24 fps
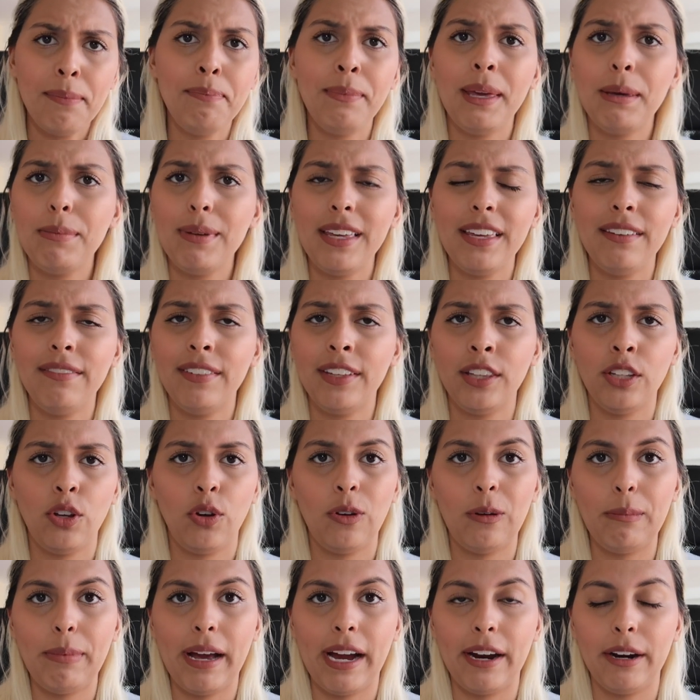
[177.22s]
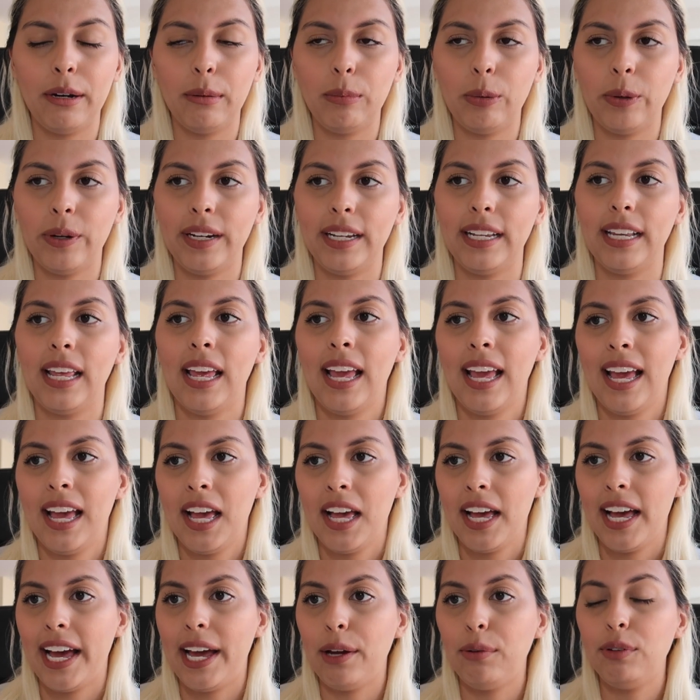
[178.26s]
maybe even the whole PowerPoint,
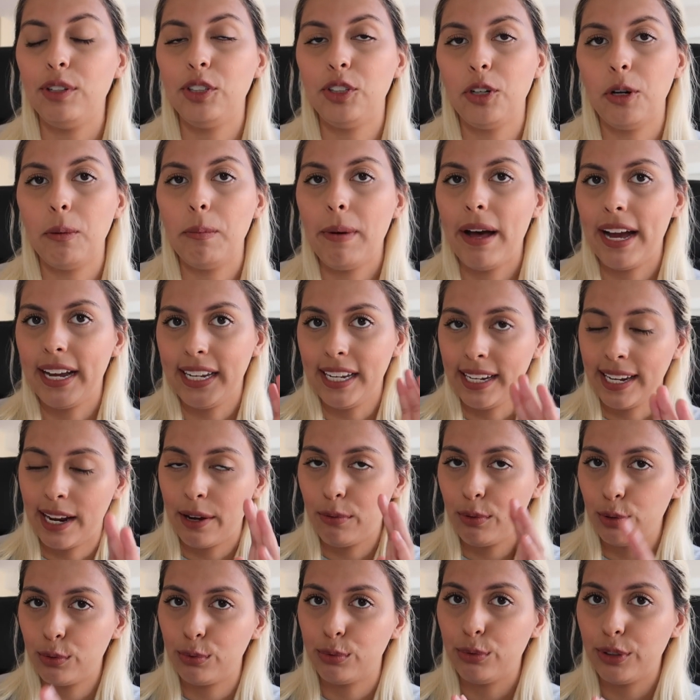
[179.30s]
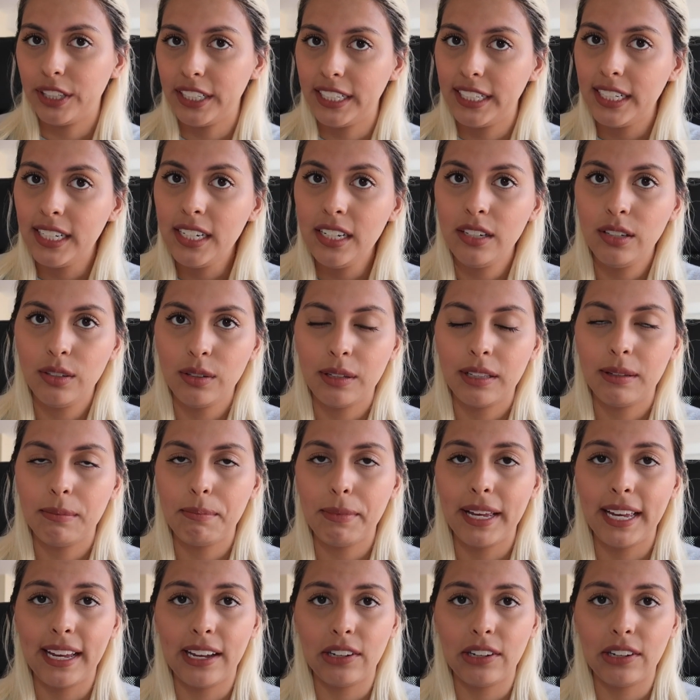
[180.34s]
I would go back and I would read my